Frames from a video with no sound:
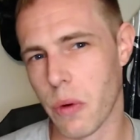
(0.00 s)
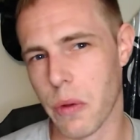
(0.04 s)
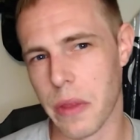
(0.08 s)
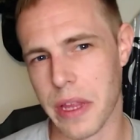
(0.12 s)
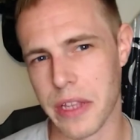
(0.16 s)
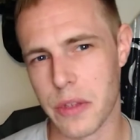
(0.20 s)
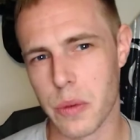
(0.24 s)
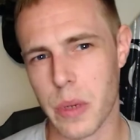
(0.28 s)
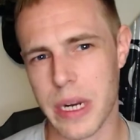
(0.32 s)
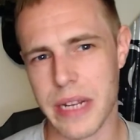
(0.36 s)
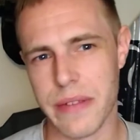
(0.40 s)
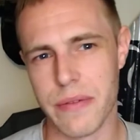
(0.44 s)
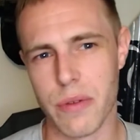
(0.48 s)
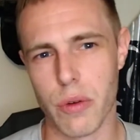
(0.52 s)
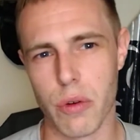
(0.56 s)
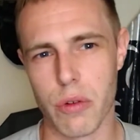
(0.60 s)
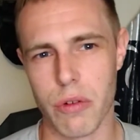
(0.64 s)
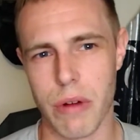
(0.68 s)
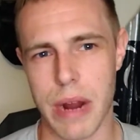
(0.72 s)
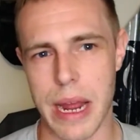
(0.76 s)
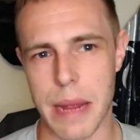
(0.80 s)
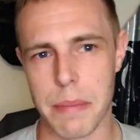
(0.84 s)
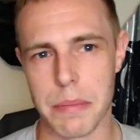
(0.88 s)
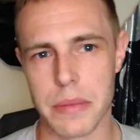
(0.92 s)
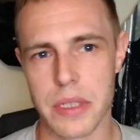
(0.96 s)
They're 24
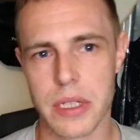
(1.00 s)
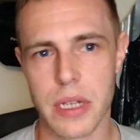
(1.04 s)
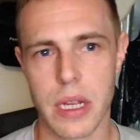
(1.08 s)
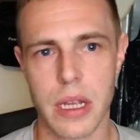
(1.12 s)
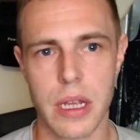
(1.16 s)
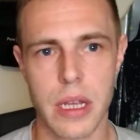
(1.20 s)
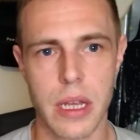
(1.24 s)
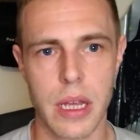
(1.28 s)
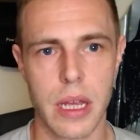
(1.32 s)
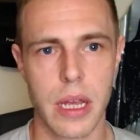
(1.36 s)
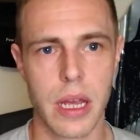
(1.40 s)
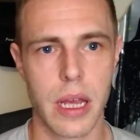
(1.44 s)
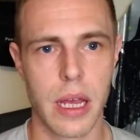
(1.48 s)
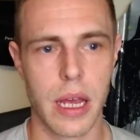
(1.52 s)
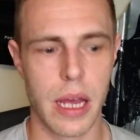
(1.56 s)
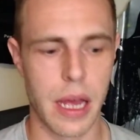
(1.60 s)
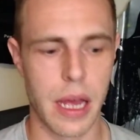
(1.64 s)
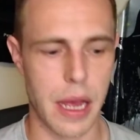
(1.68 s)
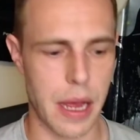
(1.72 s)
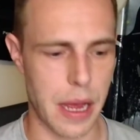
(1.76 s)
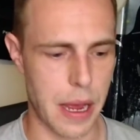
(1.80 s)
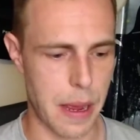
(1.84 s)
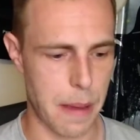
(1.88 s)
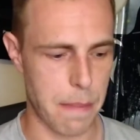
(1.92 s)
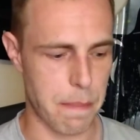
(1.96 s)
grams.
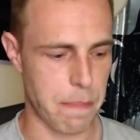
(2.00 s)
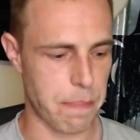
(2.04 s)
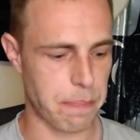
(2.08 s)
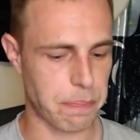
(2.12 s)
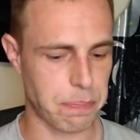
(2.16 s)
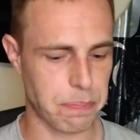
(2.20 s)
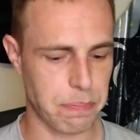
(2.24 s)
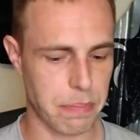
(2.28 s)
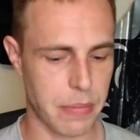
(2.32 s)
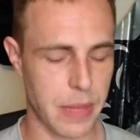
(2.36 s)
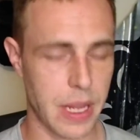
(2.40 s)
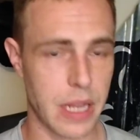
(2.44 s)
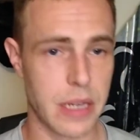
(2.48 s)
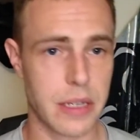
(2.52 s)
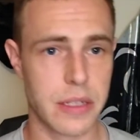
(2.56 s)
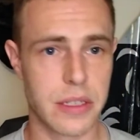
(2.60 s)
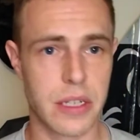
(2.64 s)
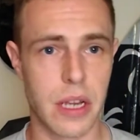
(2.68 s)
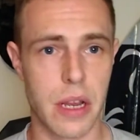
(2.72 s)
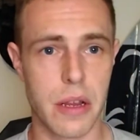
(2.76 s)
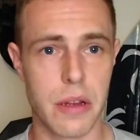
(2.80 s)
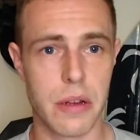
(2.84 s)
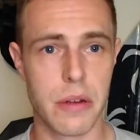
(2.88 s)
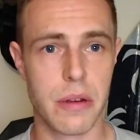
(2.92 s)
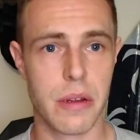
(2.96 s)

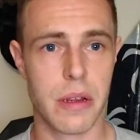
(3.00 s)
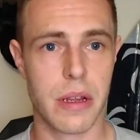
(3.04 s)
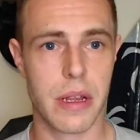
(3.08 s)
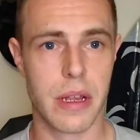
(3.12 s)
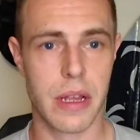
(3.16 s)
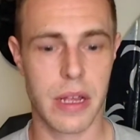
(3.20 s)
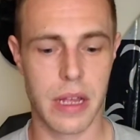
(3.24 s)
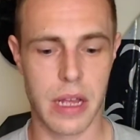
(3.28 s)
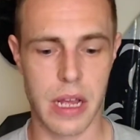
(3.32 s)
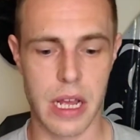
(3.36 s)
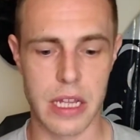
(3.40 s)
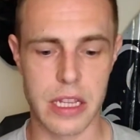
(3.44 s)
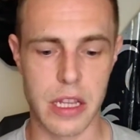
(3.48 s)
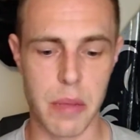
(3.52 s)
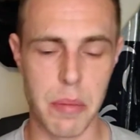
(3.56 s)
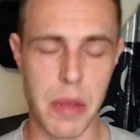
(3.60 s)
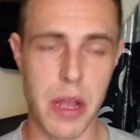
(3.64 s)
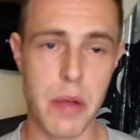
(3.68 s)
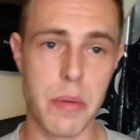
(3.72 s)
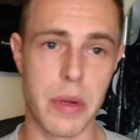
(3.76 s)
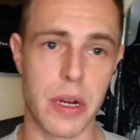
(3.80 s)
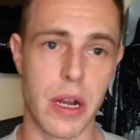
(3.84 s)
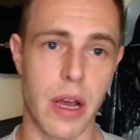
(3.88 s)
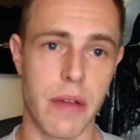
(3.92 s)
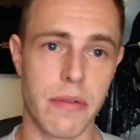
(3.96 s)
So at the
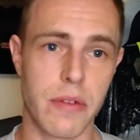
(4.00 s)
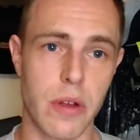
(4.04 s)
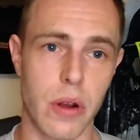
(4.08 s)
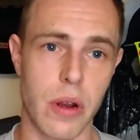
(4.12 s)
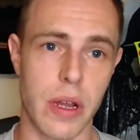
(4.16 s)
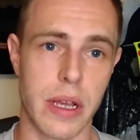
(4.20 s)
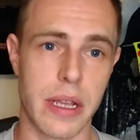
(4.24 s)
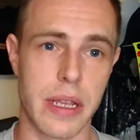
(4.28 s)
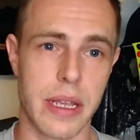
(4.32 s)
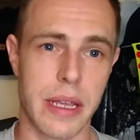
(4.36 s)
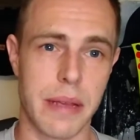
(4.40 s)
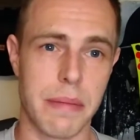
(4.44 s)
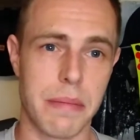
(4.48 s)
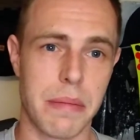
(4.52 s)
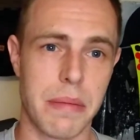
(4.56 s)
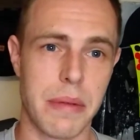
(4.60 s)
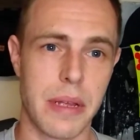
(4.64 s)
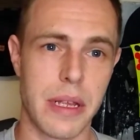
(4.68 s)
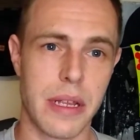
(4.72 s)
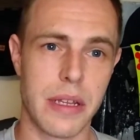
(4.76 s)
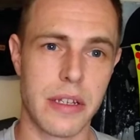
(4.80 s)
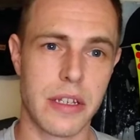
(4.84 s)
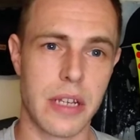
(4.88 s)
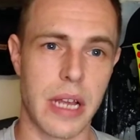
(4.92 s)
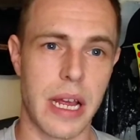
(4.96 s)
moment I've got like
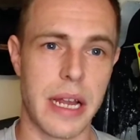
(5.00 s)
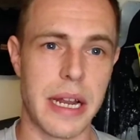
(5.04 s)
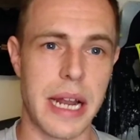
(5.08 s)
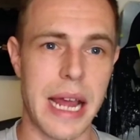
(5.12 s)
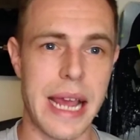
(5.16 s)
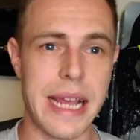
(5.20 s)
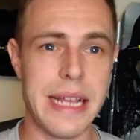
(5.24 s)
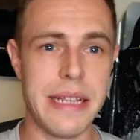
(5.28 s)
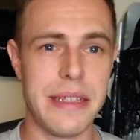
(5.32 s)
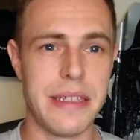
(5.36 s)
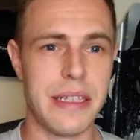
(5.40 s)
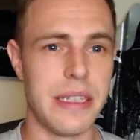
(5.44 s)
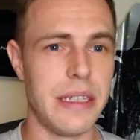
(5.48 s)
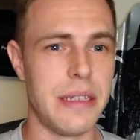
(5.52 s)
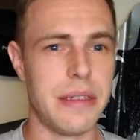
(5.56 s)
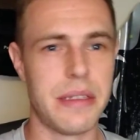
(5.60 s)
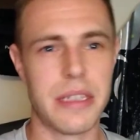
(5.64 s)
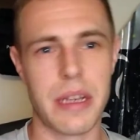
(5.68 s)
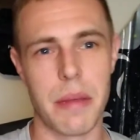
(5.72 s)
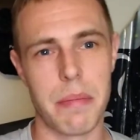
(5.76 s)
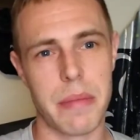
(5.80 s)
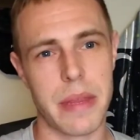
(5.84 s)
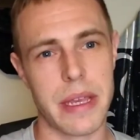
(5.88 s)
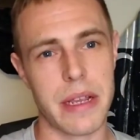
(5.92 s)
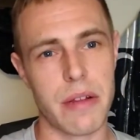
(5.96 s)
an 80
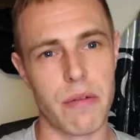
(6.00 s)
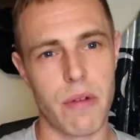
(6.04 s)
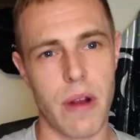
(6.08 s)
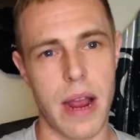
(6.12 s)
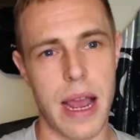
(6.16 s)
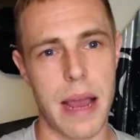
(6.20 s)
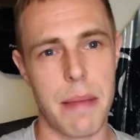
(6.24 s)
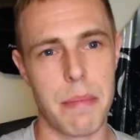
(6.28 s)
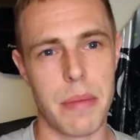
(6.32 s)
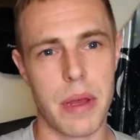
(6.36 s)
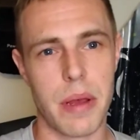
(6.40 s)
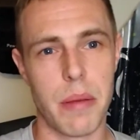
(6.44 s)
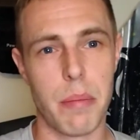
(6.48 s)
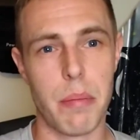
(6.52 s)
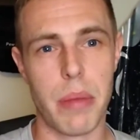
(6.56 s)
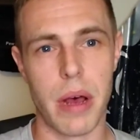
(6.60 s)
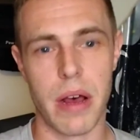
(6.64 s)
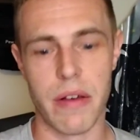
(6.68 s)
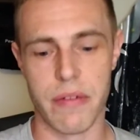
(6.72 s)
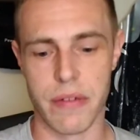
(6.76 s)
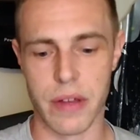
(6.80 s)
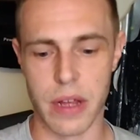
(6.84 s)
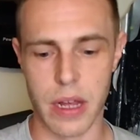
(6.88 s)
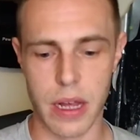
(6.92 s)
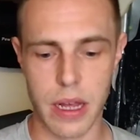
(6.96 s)
something gram
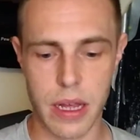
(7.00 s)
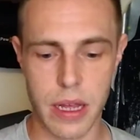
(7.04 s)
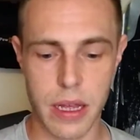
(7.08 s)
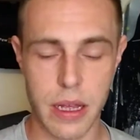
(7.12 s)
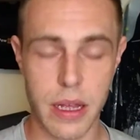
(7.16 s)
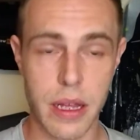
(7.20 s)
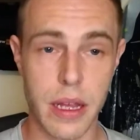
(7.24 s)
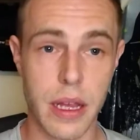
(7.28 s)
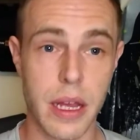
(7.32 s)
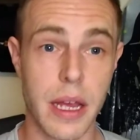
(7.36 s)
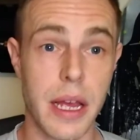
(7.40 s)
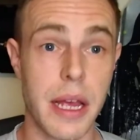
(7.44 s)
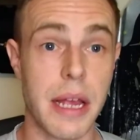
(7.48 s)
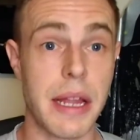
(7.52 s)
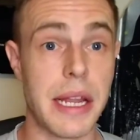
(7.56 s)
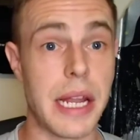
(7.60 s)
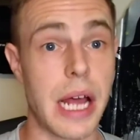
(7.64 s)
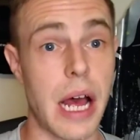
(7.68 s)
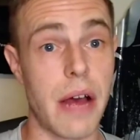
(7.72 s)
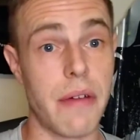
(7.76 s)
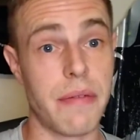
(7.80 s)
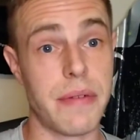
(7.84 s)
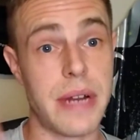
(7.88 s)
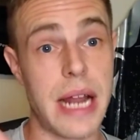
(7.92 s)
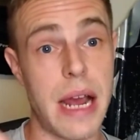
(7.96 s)
buffer.
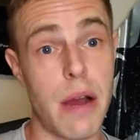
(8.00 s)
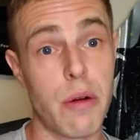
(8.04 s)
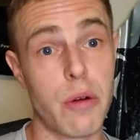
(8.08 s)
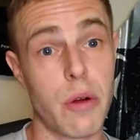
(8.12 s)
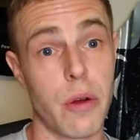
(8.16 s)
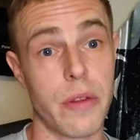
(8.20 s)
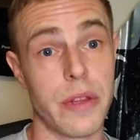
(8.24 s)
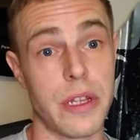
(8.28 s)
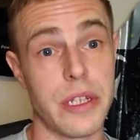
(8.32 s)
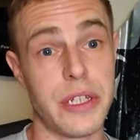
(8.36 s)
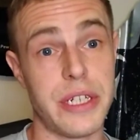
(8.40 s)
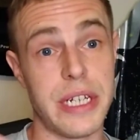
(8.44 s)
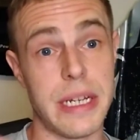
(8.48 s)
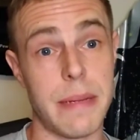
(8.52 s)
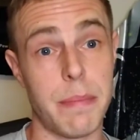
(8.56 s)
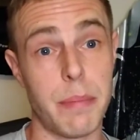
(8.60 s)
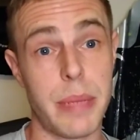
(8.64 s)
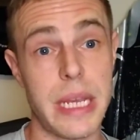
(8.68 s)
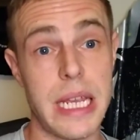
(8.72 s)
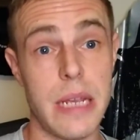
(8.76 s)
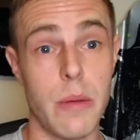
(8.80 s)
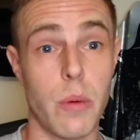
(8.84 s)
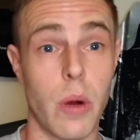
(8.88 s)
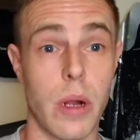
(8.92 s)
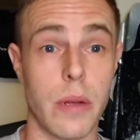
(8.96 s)
I've now got the
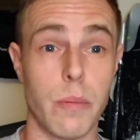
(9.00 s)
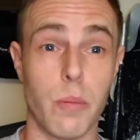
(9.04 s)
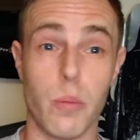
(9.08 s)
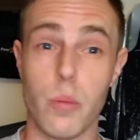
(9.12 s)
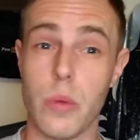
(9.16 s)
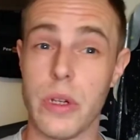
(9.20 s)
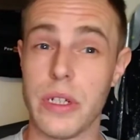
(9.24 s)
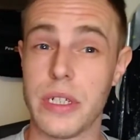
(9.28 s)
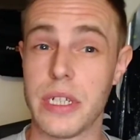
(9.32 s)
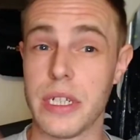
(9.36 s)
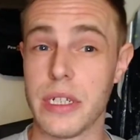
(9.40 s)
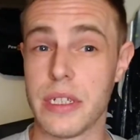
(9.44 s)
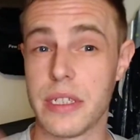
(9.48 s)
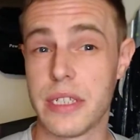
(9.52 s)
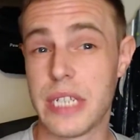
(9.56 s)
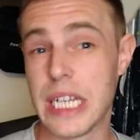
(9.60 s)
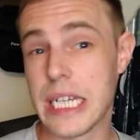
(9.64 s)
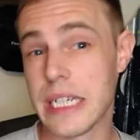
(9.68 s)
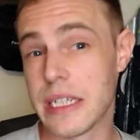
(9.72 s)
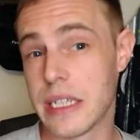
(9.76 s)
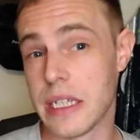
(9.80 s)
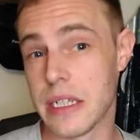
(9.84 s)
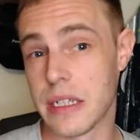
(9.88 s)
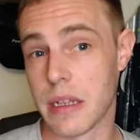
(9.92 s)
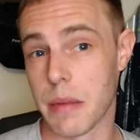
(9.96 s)
GMP one, which is
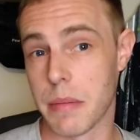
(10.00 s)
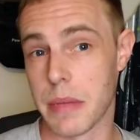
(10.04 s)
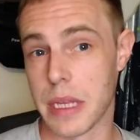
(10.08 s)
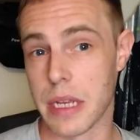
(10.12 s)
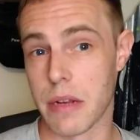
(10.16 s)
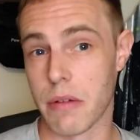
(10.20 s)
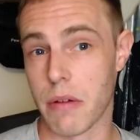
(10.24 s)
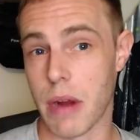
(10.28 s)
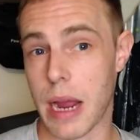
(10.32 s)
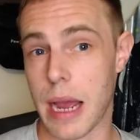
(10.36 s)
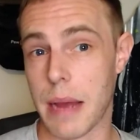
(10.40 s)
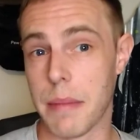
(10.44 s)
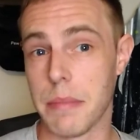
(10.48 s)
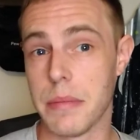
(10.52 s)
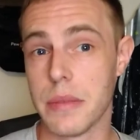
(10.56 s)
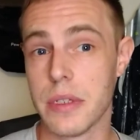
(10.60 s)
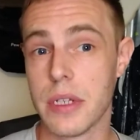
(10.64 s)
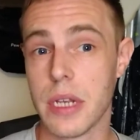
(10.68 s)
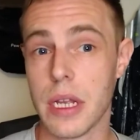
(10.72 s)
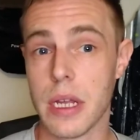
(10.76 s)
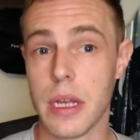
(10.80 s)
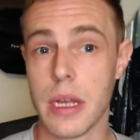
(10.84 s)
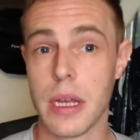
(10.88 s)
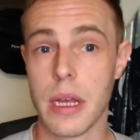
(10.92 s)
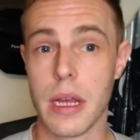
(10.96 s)
60 something grams.
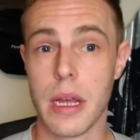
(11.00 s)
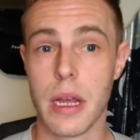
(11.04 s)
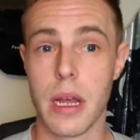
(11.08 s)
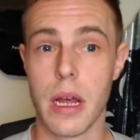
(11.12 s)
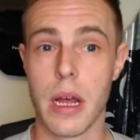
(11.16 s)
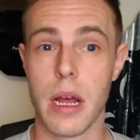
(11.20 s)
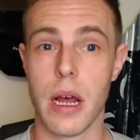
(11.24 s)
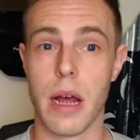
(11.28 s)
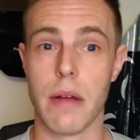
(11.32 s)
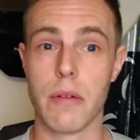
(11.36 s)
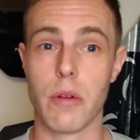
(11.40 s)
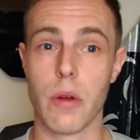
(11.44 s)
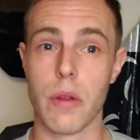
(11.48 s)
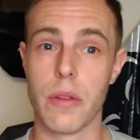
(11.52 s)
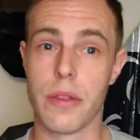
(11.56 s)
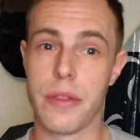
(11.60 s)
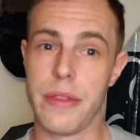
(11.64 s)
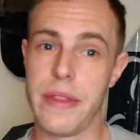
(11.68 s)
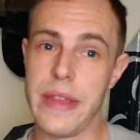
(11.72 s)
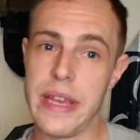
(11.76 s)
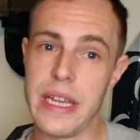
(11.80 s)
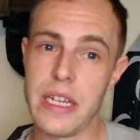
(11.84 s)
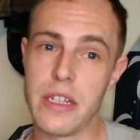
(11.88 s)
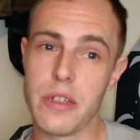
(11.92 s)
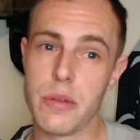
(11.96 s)
I've got
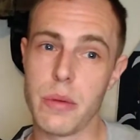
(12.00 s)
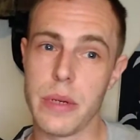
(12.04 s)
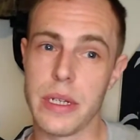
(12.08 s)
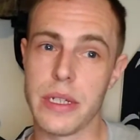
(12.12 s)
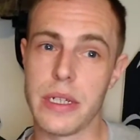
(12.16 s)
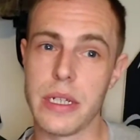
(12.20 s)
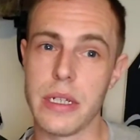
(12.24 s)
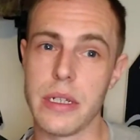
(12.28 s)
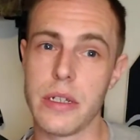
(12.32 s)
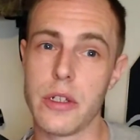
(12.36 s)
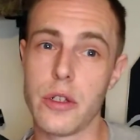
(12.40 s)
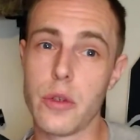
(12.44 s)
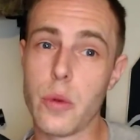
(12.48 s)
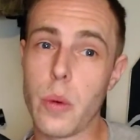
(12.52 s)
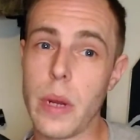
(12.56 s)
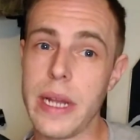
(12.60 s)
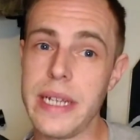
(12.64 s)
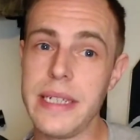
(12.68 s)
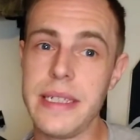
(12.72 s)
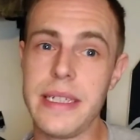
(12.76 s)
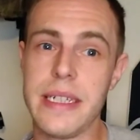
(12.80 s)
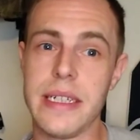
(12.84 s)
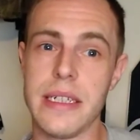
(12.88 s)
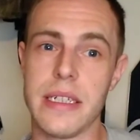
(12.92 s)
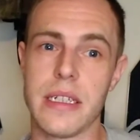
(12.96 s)
this, which is
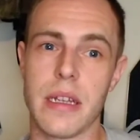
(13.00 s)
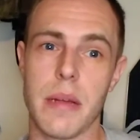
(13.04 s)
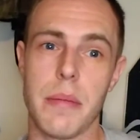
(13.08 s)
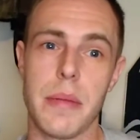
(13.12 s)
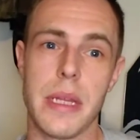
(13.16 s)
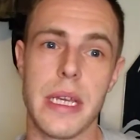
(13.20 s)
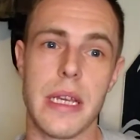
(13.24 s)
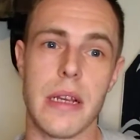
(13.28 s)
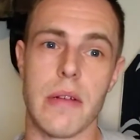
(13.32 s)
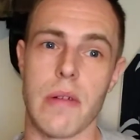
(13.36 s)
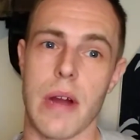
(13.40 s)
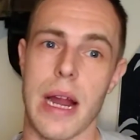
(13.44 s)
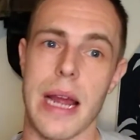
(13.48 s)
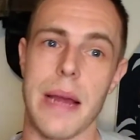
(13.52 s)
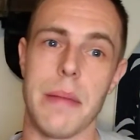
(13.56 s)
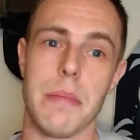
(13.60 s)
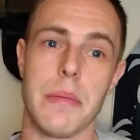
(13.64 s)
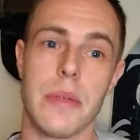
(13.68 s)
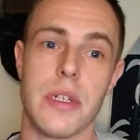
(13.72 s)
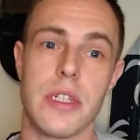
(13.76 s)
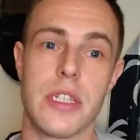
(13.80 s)
20 something grams.